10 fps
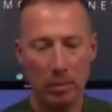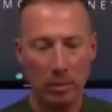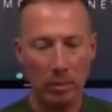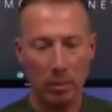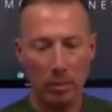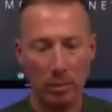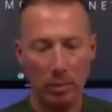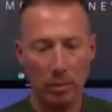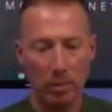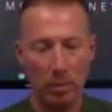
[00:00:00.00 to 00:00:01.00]

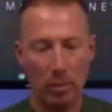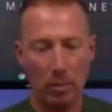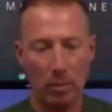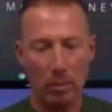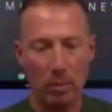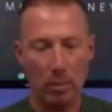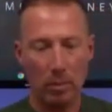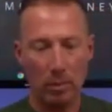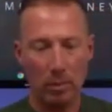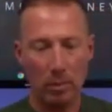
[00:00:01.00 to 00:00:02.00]

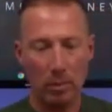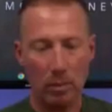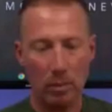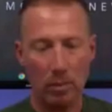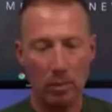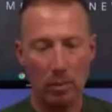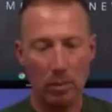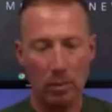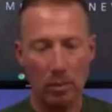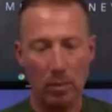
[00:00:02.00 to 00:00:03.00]

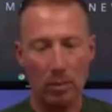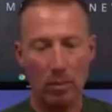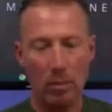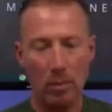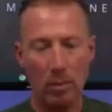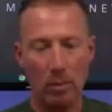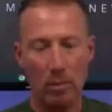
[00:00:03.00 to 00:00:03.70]
This person isn't speaking.